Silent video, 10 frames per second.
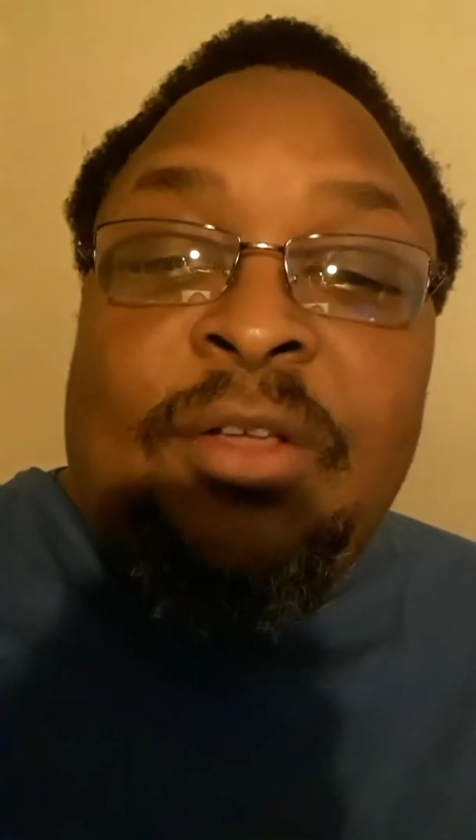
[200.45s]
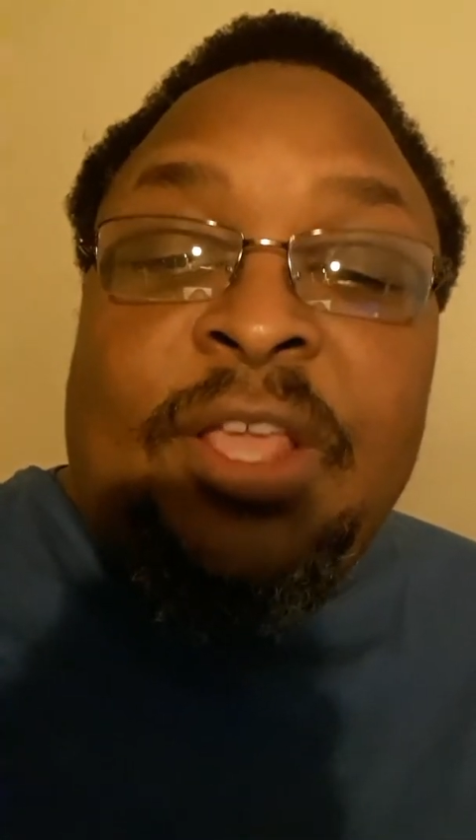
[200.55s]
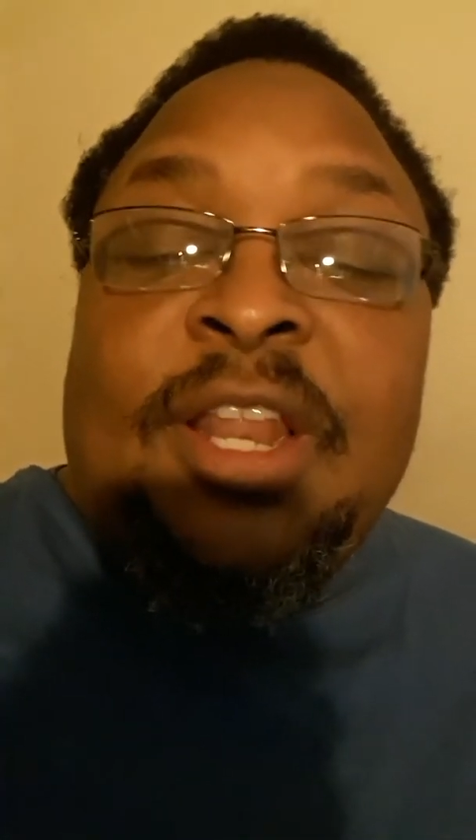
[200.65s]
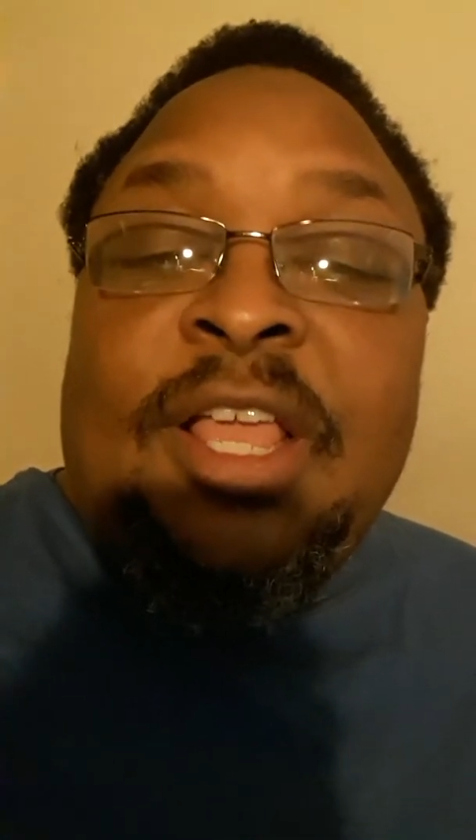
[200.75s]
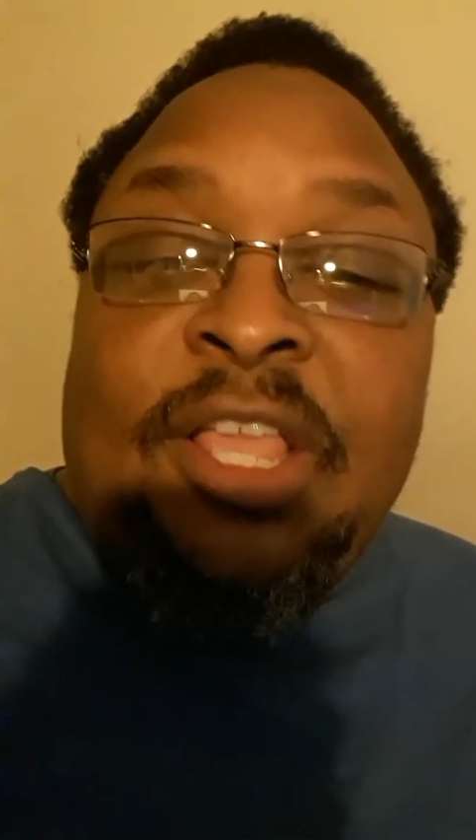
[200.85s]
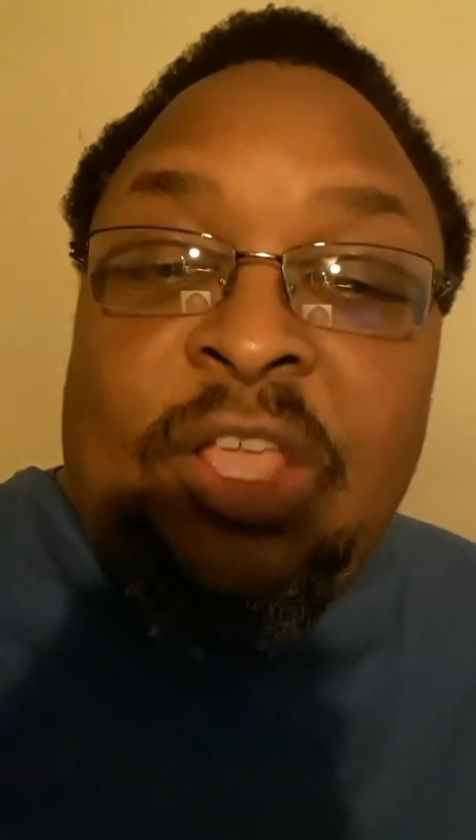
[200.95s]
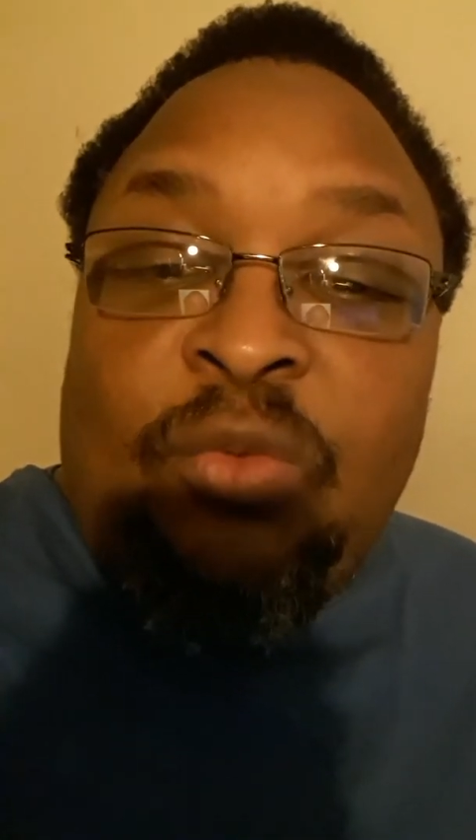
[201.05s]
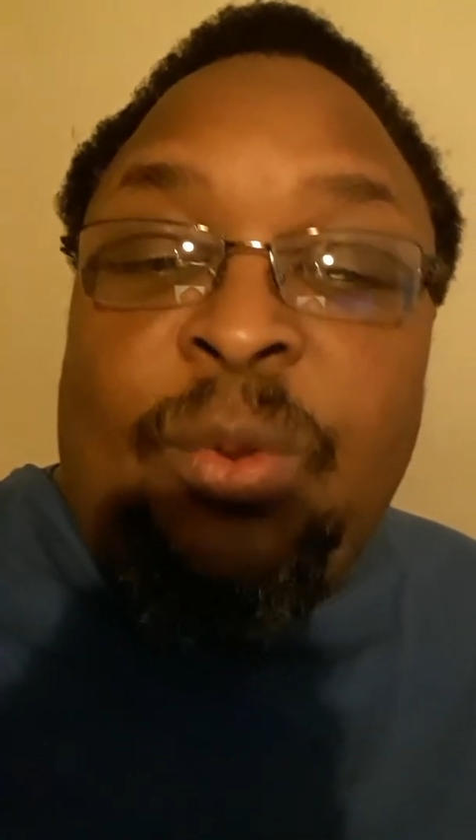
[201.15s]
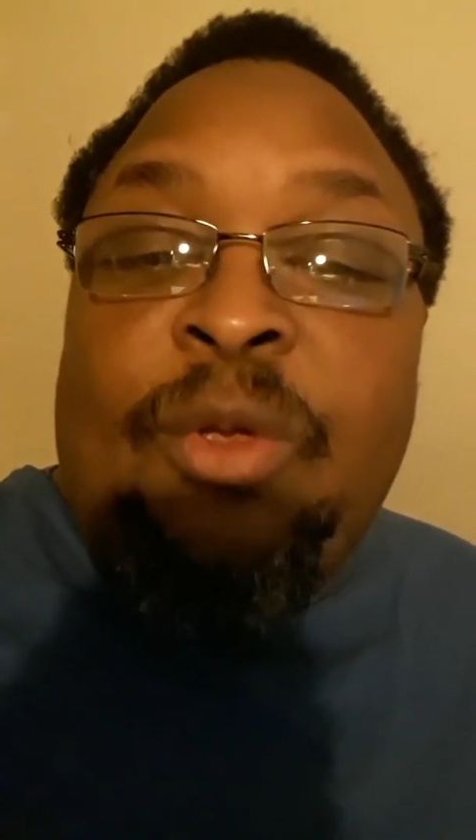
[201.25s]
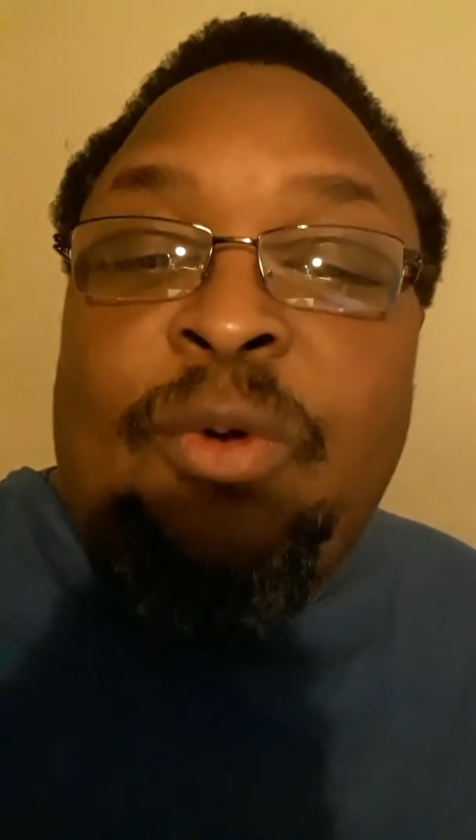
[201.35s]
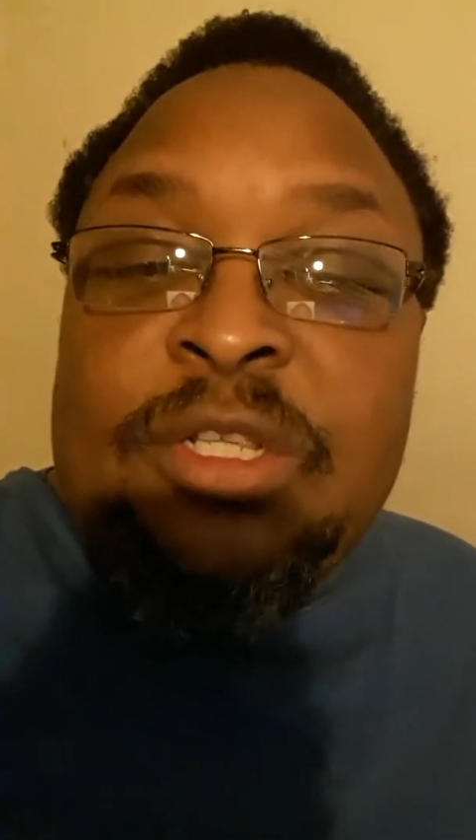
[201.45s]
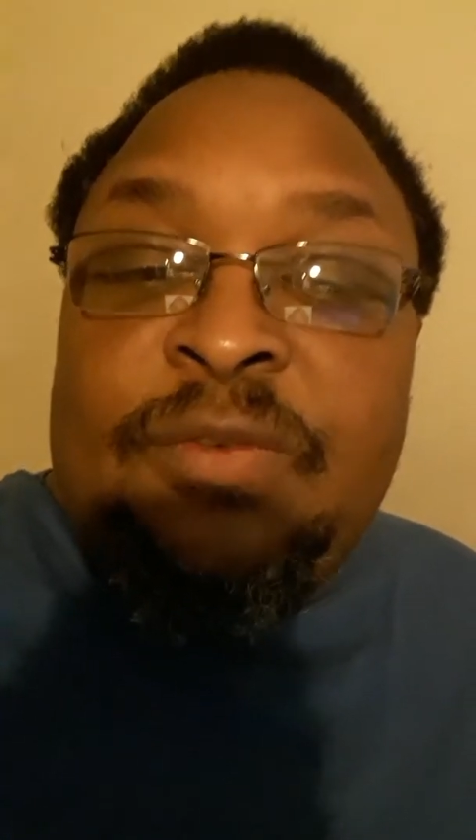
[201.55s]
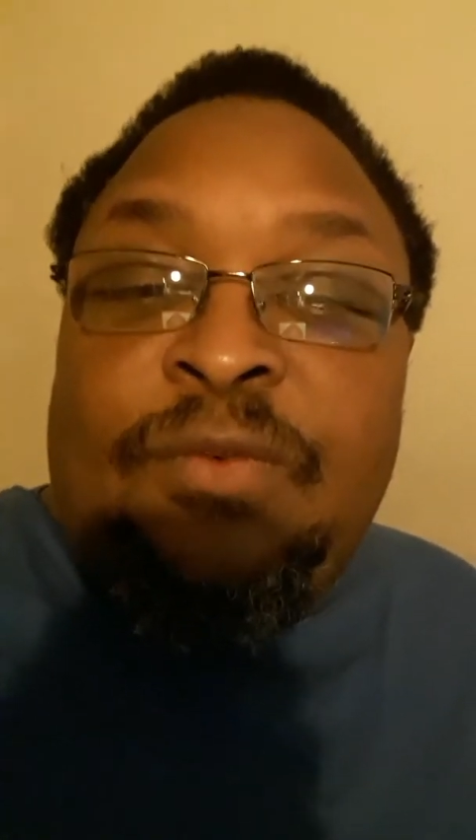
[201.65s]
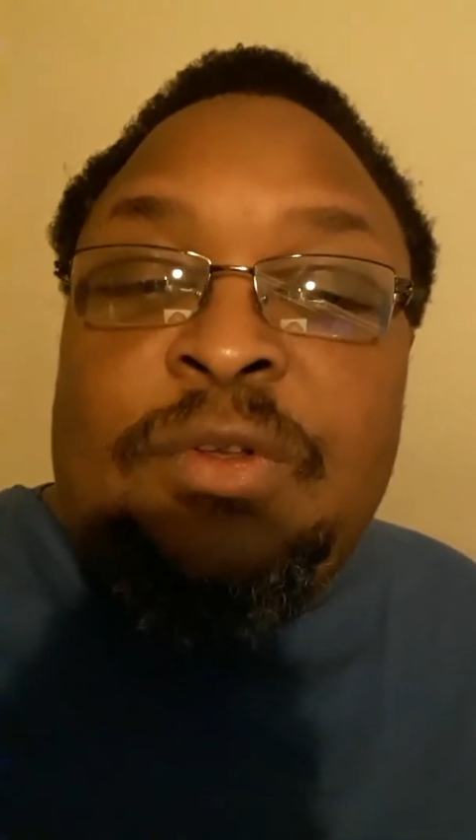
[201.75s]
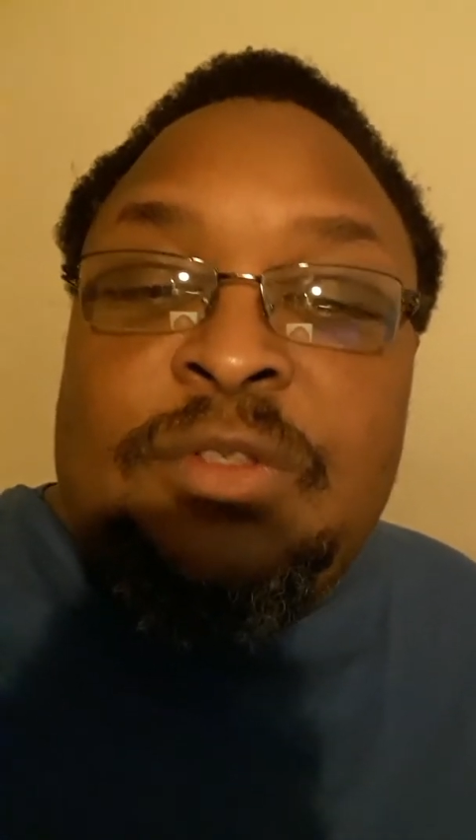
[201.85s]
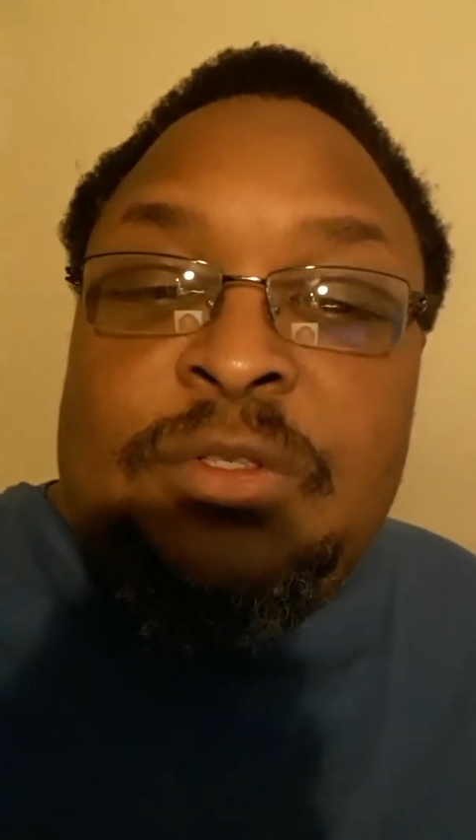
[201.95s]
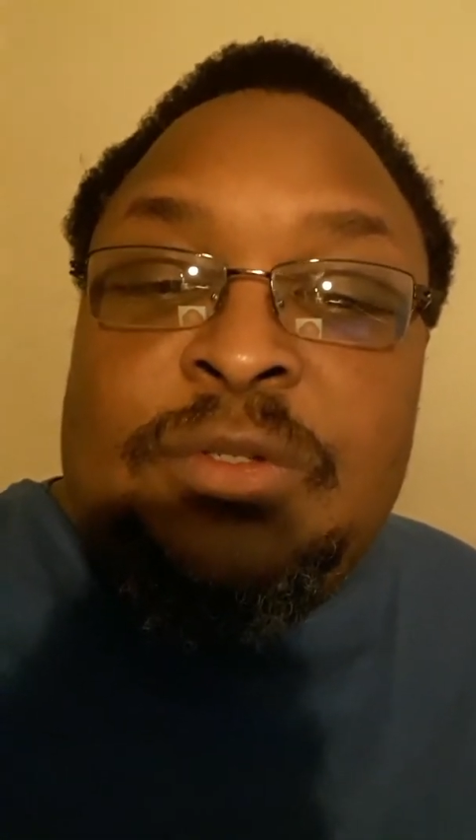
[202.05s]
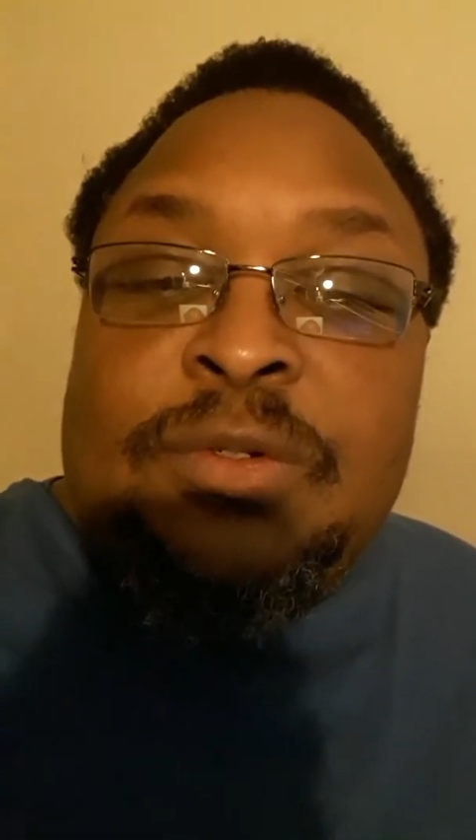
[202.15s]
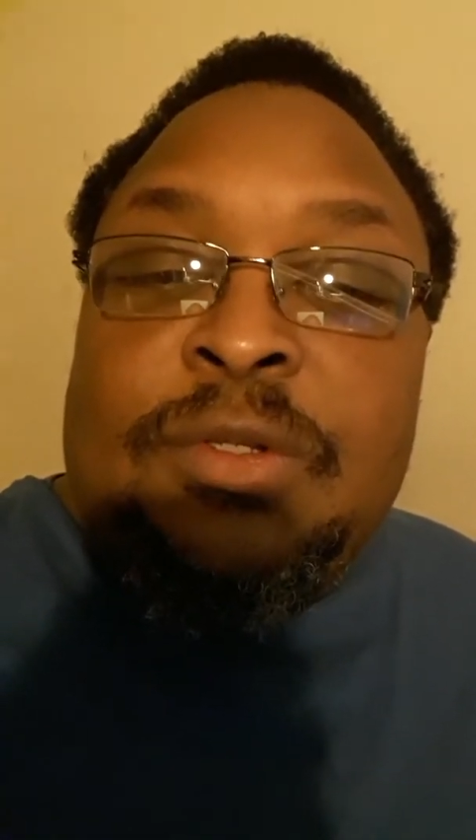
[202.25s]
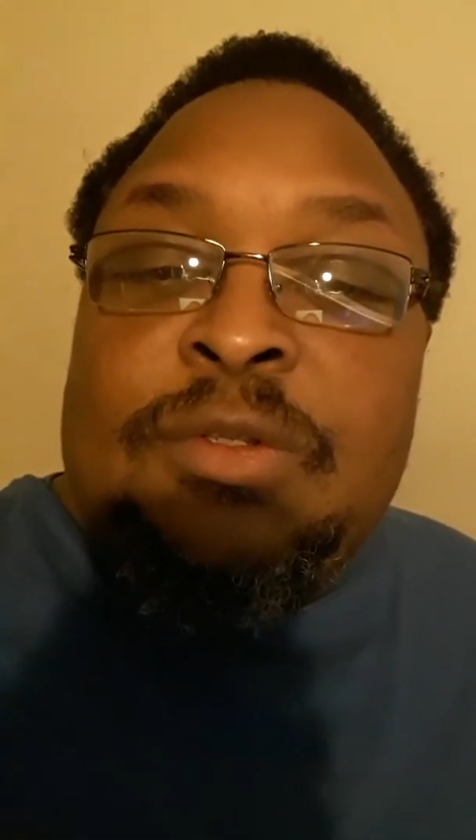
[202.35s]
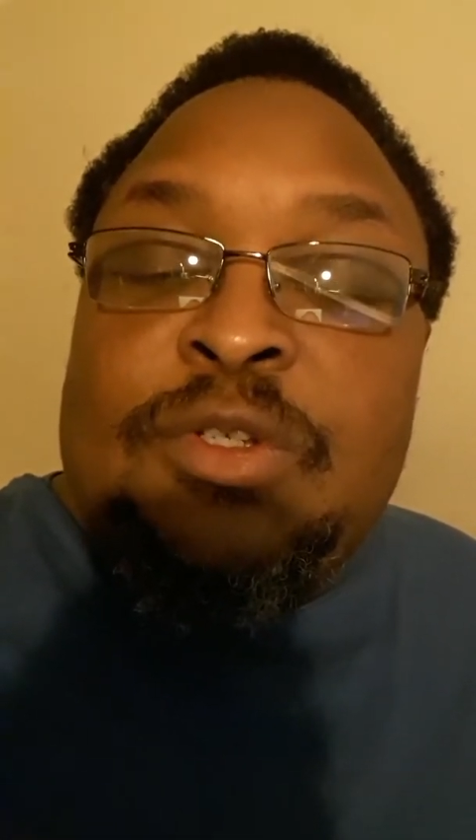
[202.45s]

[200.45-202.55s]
Can I request four tutorials?